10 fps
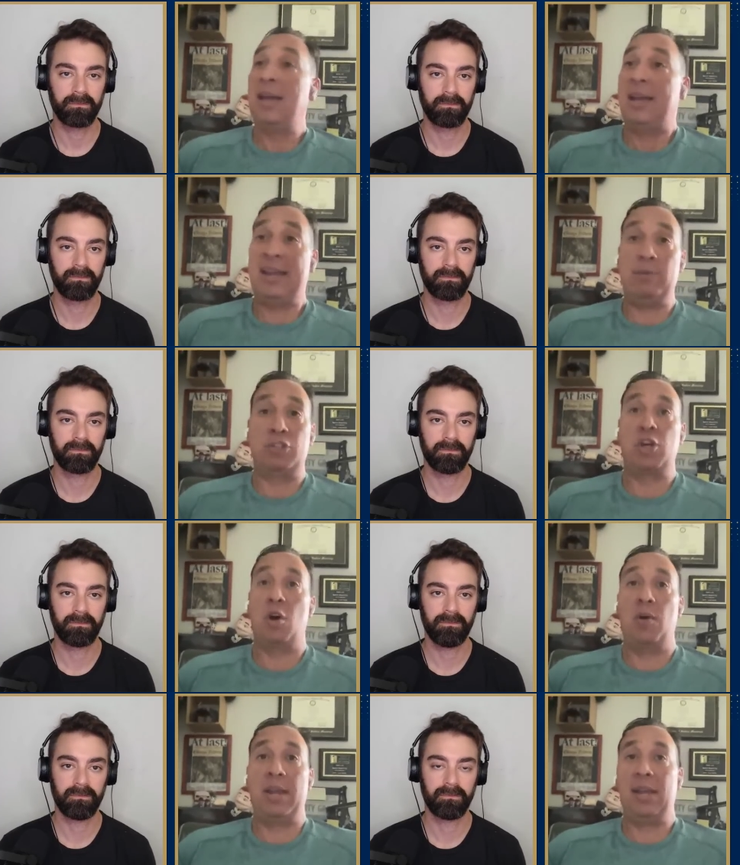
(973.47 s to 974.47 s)
Speaker 1: he was
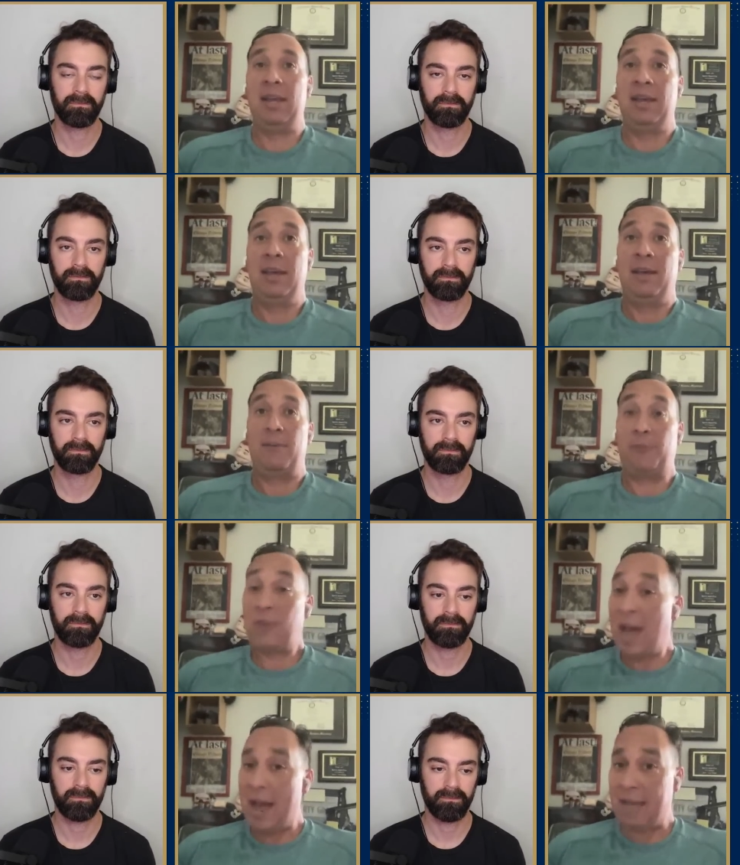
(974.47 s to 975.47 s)
going
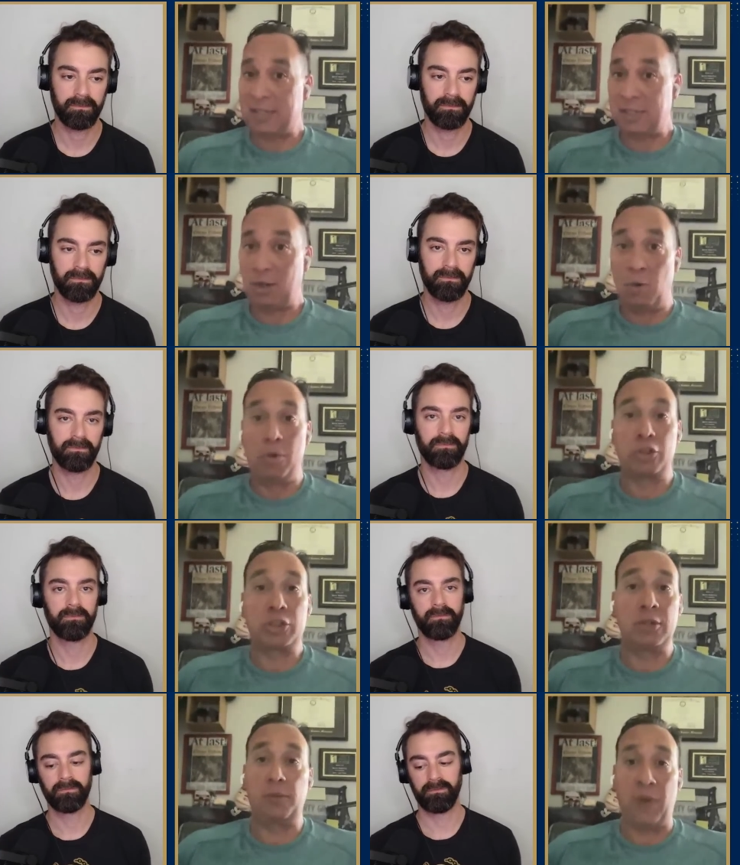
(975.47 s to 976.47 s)
fast, almost
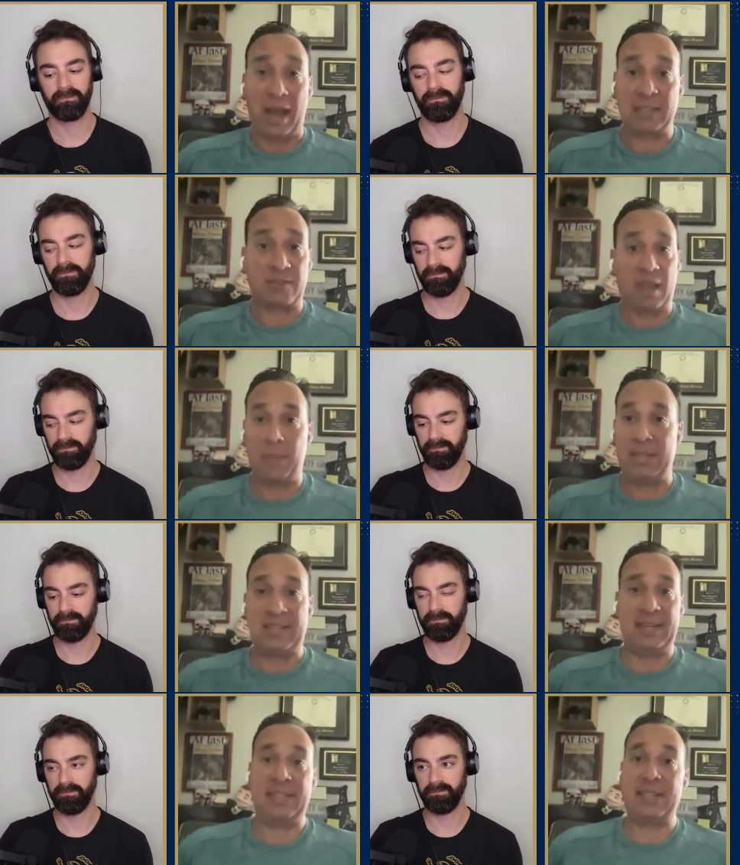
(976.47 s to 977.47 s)
too fast, if that makes
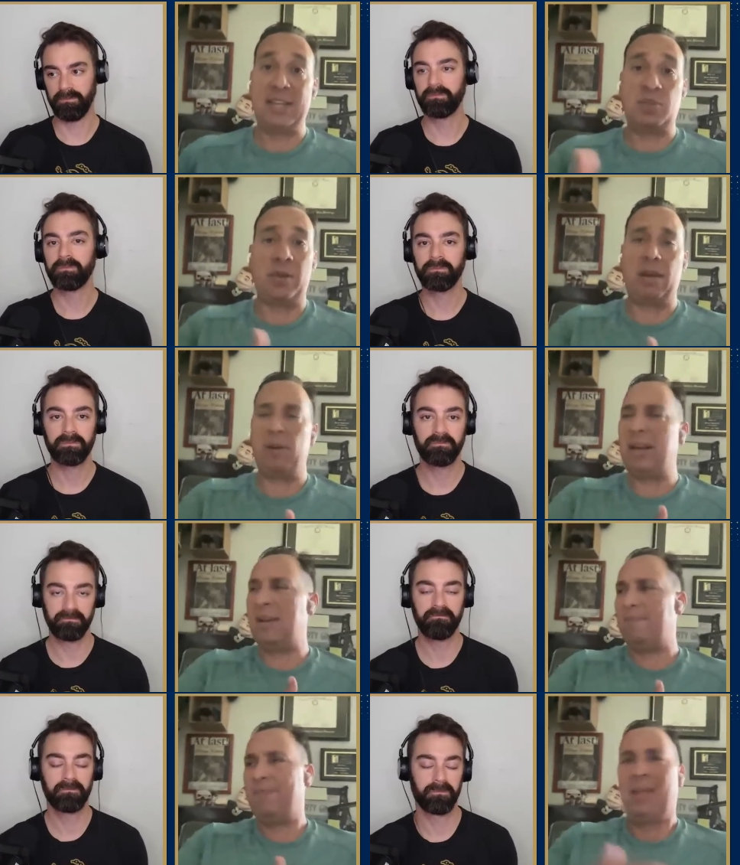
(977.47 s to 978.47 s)
any sense. We hear it in
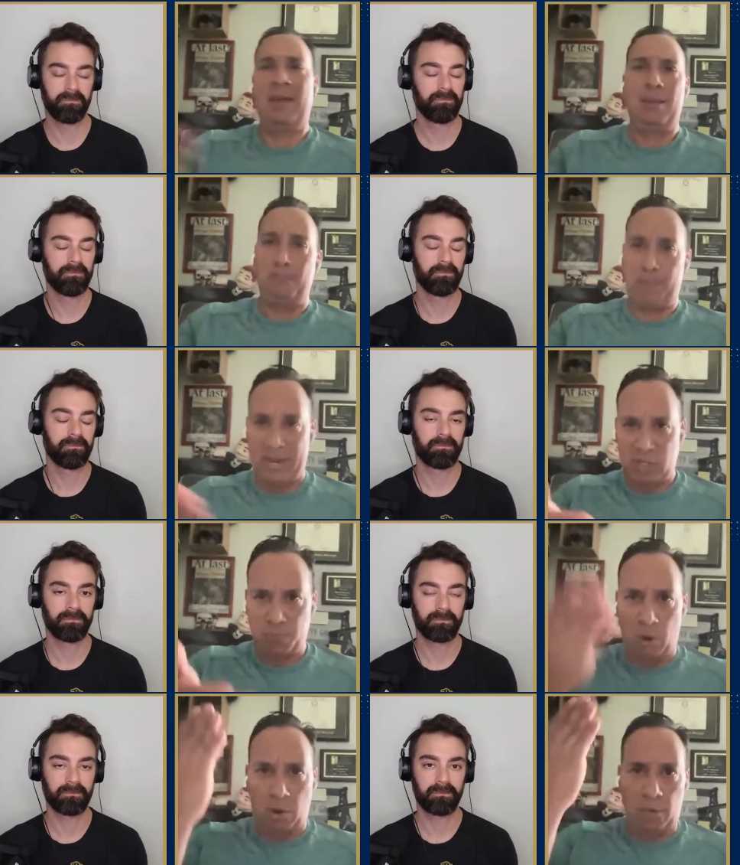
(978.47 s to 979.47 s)
mm-hmm.
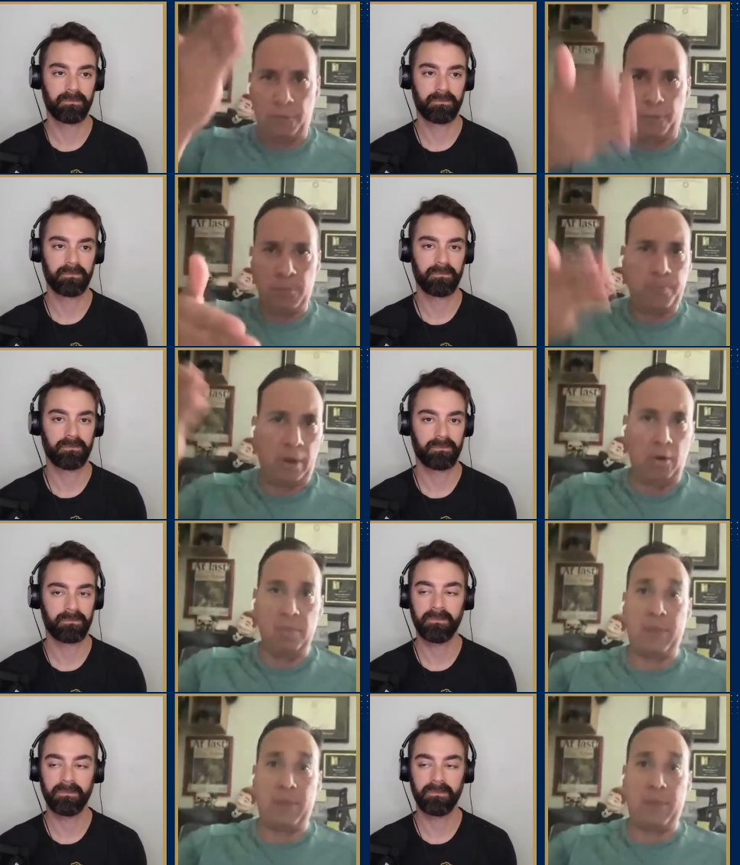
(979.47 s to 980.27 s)
baseball, football, and